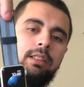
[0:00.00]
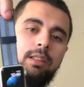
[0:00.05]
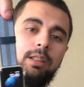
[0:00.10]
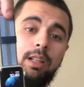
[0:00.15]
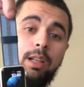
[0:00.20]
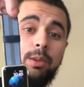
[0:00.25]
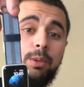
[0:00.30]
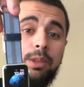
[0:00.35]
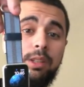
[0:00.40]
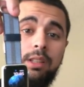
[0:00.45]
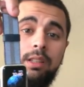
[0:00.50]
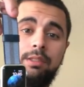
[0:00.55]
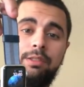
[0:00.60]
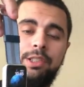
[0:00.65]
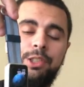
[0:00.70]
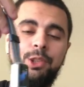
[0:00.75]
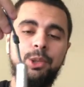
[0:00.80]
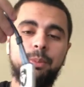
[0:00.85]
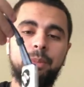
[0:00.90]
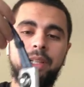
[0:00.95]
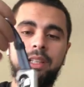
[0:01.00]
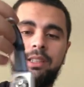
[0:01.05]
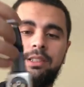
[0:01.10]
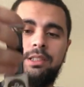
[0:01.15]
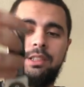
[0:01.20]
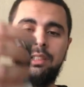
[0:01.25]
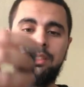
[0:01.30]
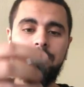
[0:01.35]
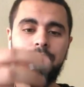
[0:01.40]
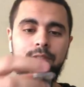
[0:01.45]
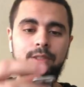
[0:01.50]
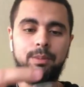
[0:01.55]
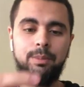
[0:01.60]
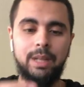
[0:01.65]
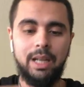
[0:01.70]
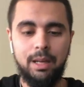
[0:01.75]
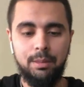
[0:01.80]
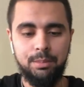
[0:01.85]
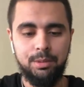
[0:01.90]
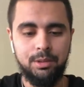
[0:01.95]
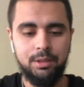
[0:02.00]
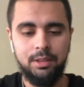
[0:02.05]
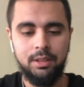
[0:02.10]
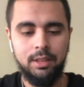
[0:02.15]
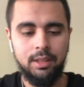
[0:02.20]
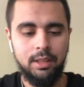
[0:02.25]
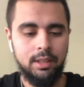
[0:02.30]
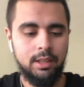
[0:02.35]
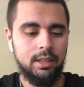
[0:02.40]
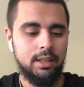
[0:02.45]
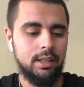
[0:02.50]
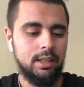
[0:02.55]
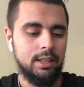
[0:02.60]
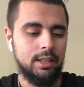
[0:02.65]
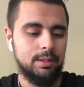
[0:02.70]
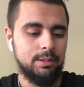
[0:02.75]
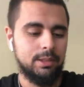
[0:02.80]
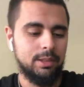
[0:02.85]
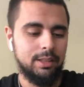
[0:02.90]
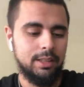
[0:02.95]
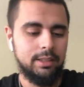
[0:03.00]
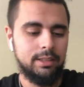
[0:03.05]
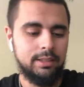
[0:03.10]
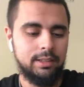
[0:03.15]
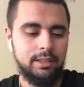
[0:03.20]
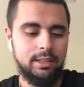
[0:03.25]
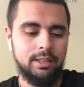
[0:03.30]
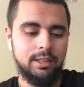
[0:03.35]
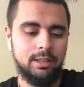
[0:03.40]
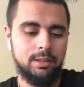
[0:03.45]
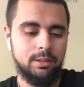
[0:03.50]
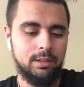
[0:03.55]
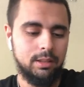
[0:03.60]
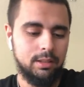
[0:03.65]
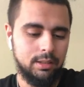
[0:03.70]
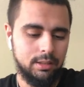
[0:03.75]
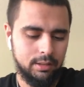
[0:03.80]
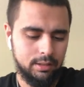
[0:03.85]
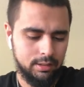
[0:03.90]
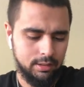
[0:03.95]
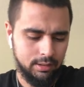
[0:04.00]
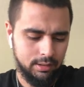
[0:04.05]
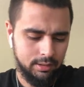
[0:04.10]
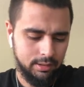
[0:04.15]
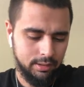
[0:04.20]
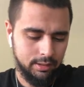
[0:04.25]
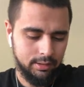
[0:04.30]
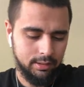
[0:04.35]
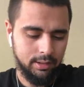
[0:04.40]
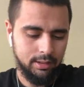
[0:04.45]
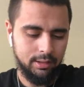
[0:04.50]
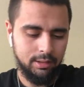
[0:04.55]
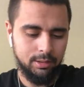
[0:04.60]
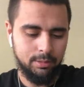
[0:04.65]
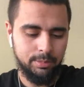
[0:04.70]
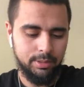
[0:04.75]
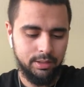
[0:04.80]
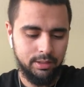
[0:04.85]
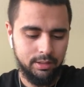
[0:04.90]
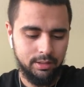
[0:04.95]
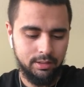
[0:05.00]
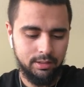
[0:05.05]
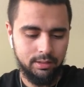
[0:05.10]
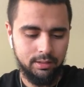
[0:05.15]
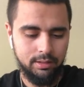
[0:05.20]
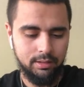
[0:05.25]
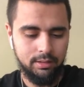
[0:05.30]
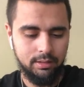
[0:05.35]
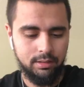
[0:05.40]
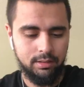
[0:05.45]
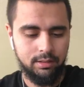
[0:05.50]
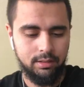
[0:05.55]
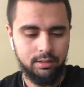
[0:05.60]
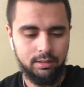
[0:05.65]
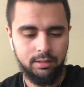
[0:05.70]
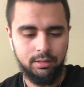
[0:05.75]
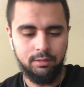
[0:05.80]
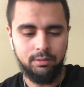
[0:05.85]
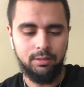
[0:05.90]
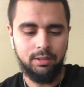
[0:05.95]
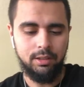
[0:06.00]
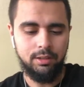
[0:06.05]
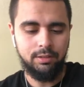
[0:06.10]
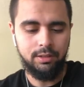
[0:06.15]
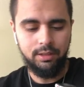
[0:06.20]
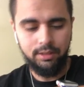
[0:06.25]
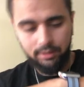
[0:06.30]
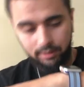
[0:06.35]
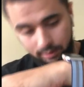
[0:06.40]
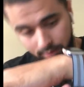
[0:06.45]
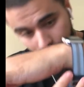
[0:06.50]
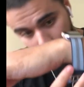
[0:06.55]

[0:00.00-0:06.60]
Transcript: like one of the official bands, from Apple. So let's see how it looks. This is a little bit rough because it